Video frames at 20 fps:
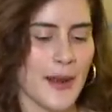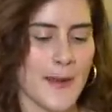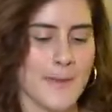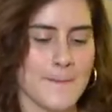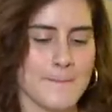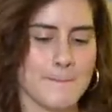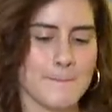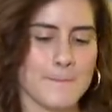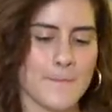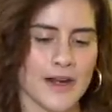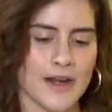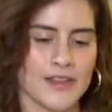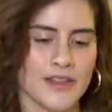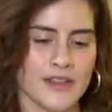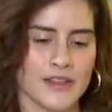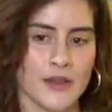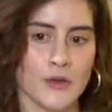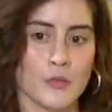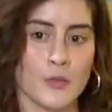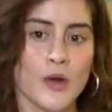Um, but Got I
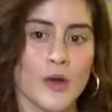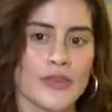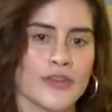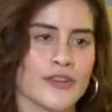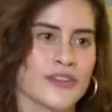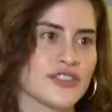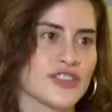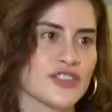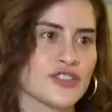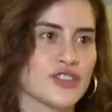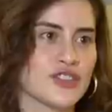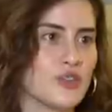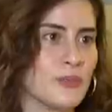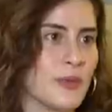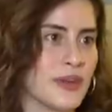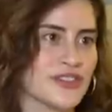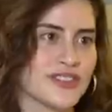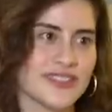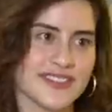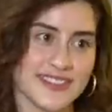think it. like one, there's just too
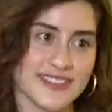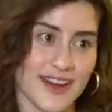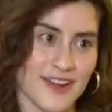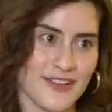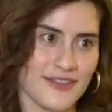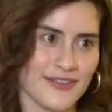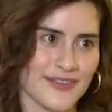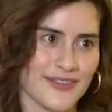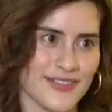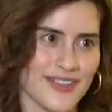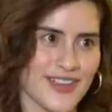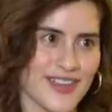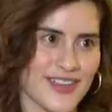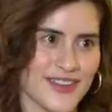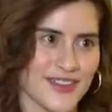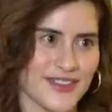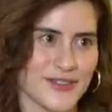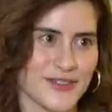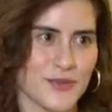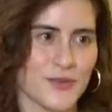much stuff.
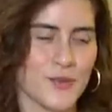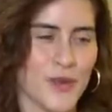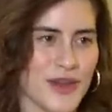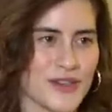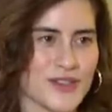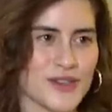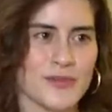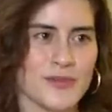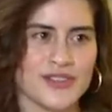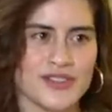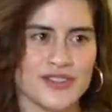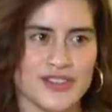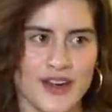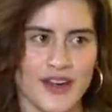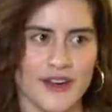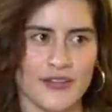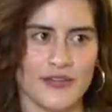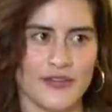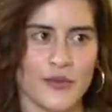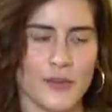There's way too much
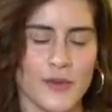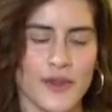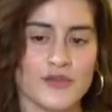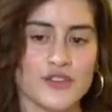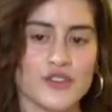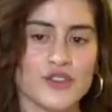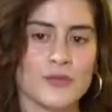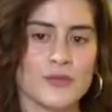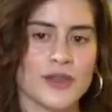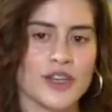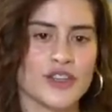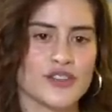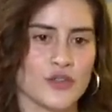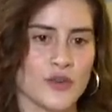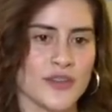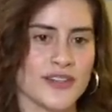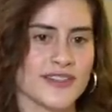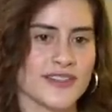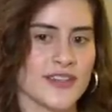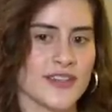stuff. We have too many
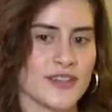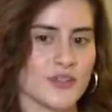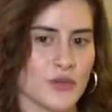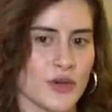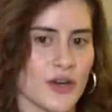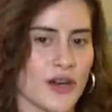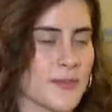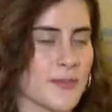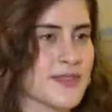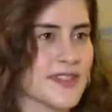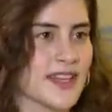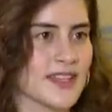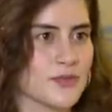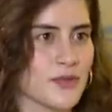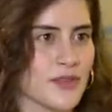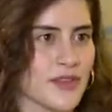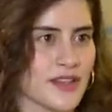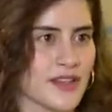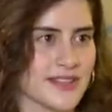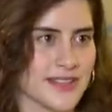choices. We're obsessed
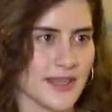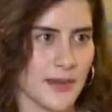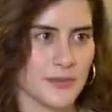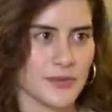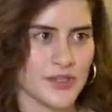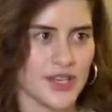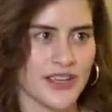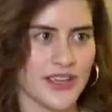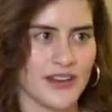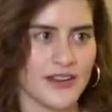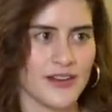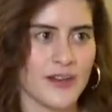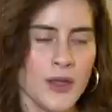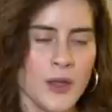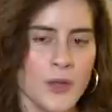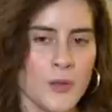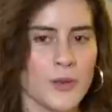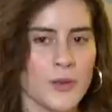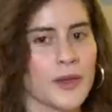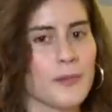with consumption.
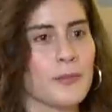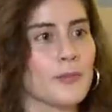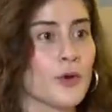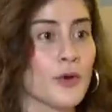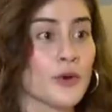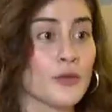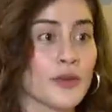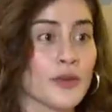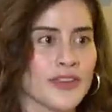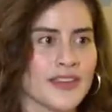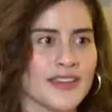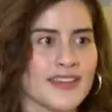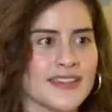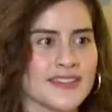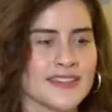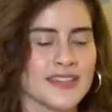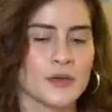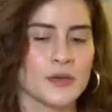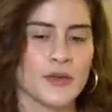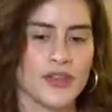We get bored really
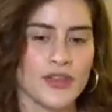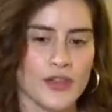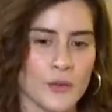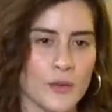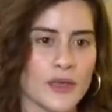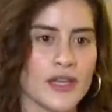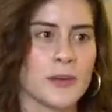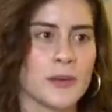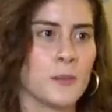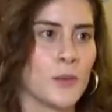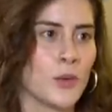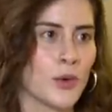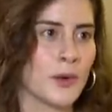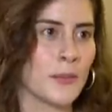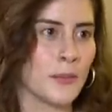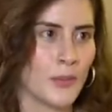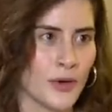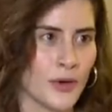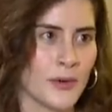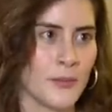easily, and we think we need more
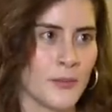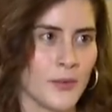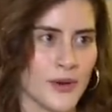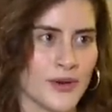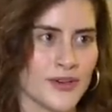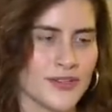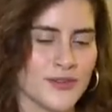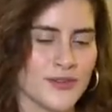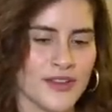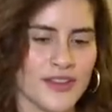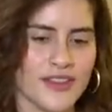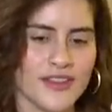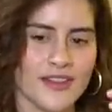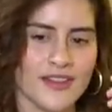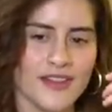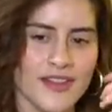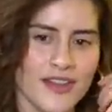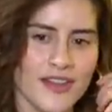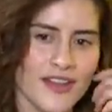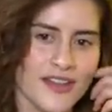and more and more. So I
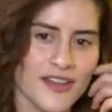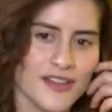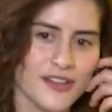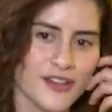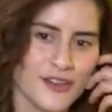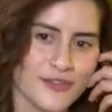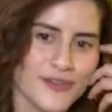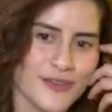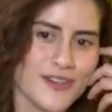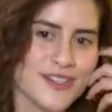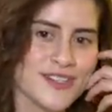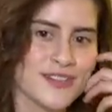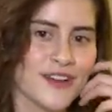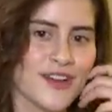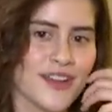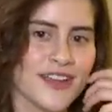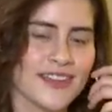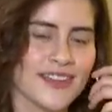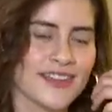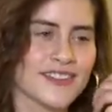think, you know, first of
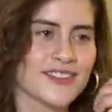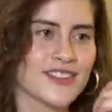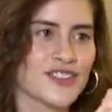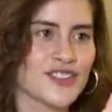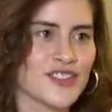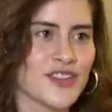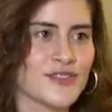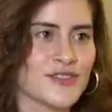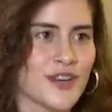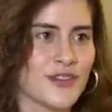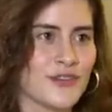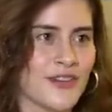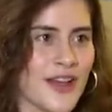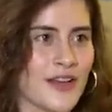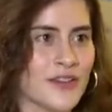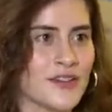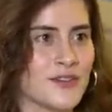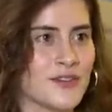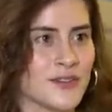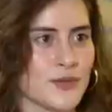all, I'd like to shift our
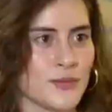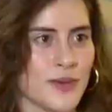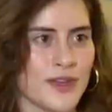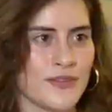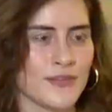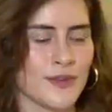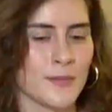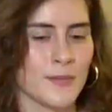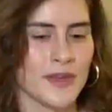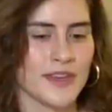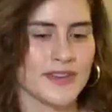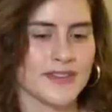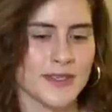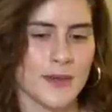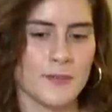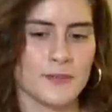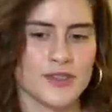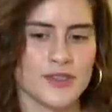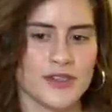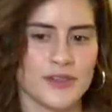values away from
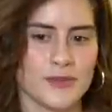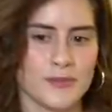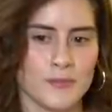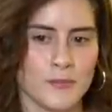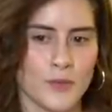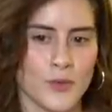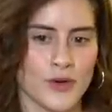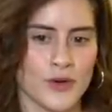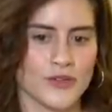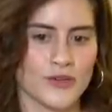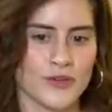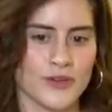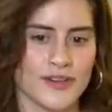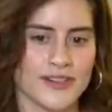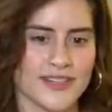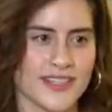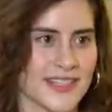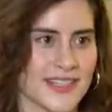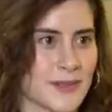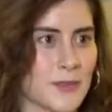consumption and more
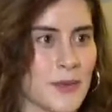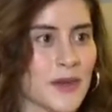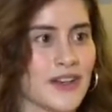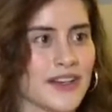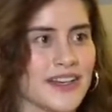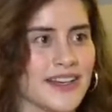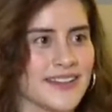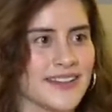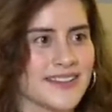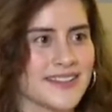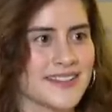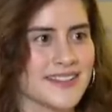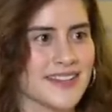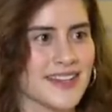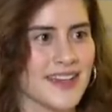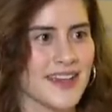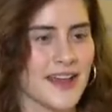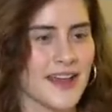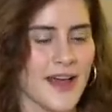towards experience.